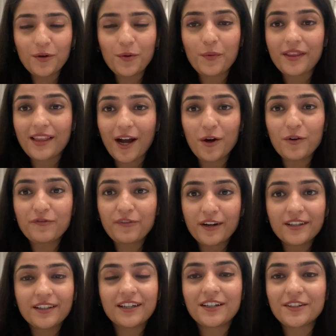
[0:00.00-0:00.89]
without
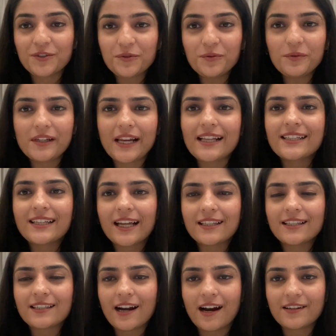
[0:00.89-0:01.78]
further ado, let's
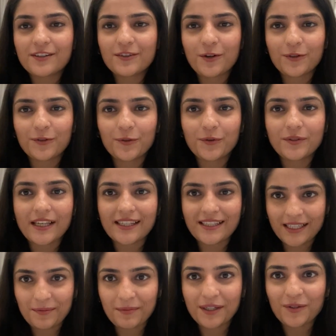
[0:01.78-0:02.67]
get started on those
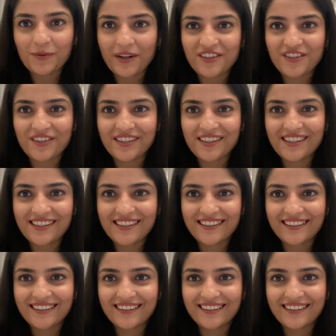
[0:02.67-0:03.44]
estimate questions.